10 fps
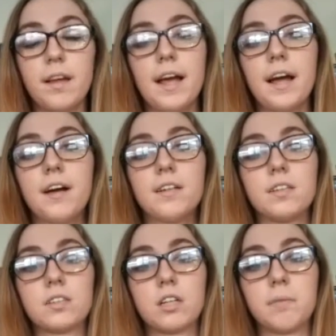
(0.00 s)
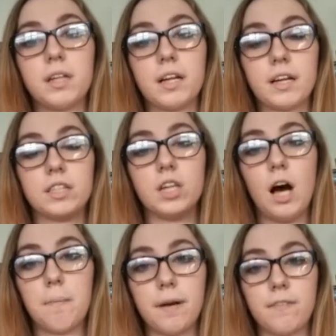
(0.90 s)
And there's going to be, like, a
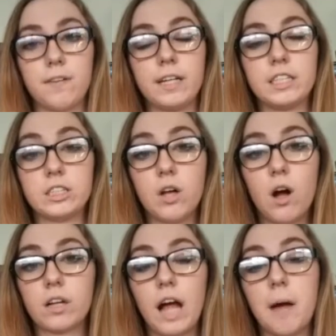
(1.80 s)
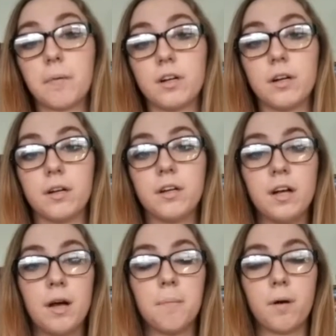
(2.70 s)
topic for each song that I'm going to
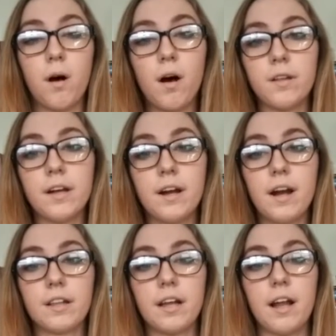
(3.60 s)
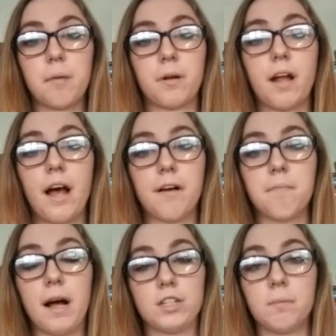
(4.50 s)
put on there. And then I'm going to
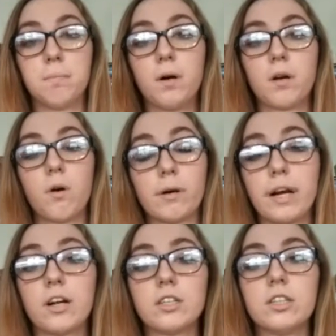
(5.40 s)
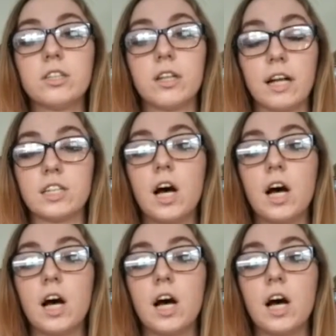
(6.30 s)
match a book or character to that